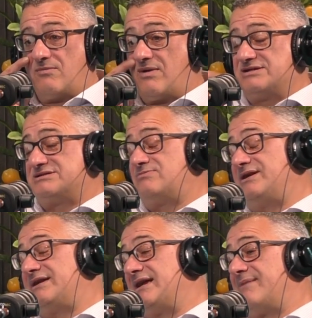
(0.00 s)
once
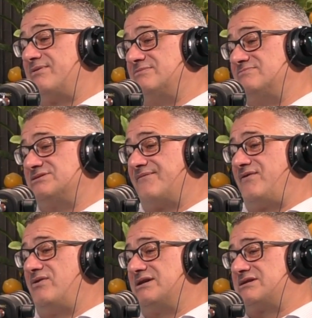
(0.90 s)
when it did happen, was a
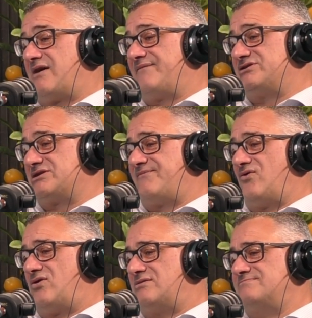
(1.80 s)
few years ago, I think just
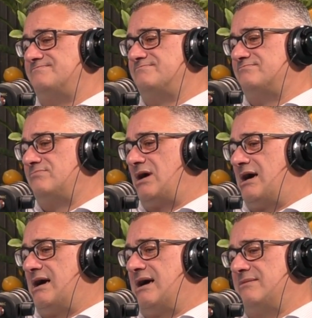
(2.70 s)
before
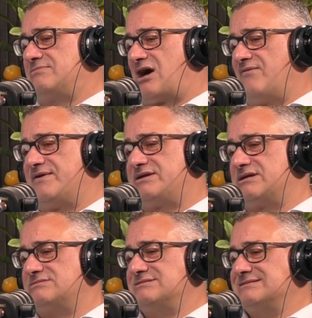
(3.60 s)
COVID.
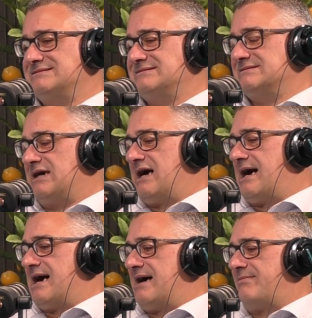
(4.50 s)

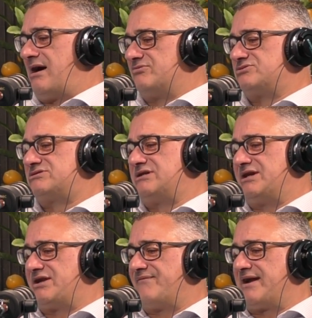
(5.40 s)
I was in
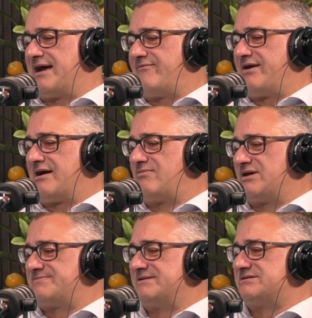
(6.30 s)
a different area,
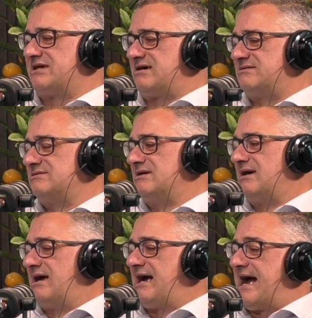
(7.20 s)
Westminster,
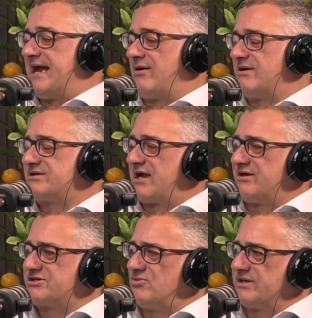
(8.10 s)
and I done
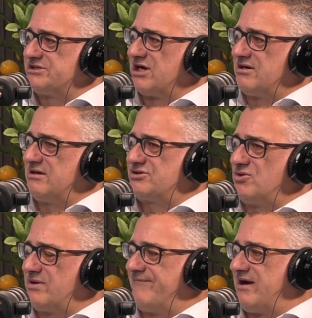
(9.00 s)
the talking
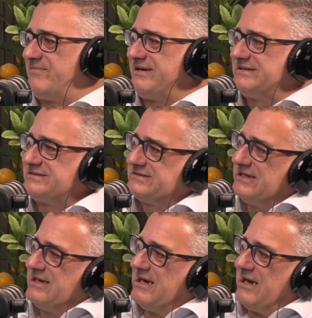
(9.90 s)
therapies.
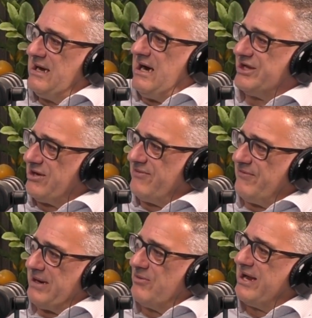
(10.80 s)
I done it with
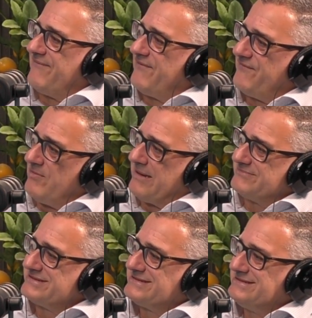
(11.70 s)
a bloke there for a few
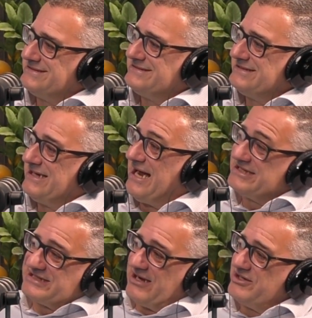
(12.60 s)
months.
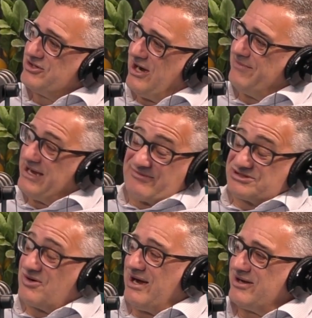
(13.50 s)
That's the only time, and that
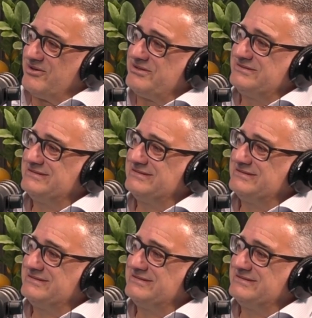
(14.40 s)
was quite good.